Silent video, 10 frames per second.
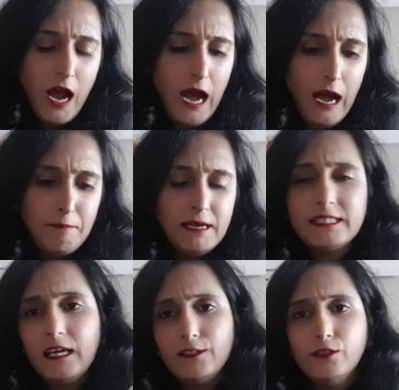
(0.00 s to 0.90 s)

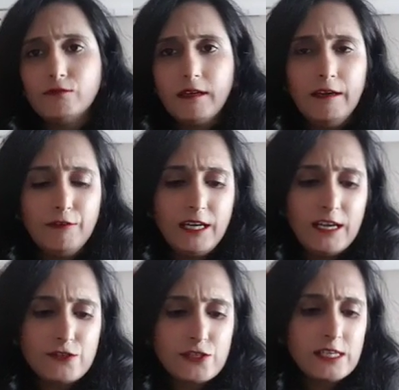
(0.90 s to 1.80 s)
But yeah, every
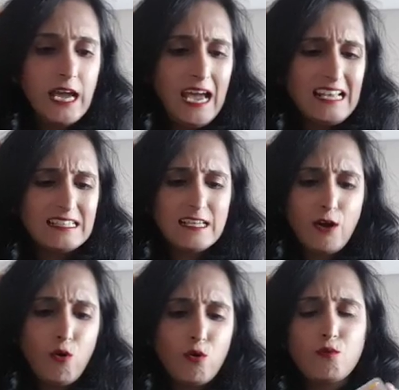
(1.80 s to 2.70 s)
country has
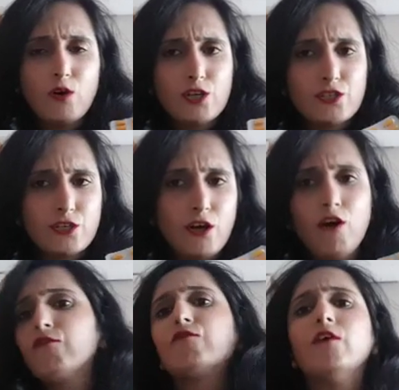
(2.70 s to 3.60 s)
their own version
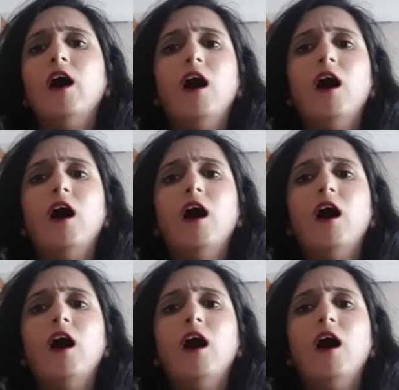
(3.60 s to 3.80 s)
of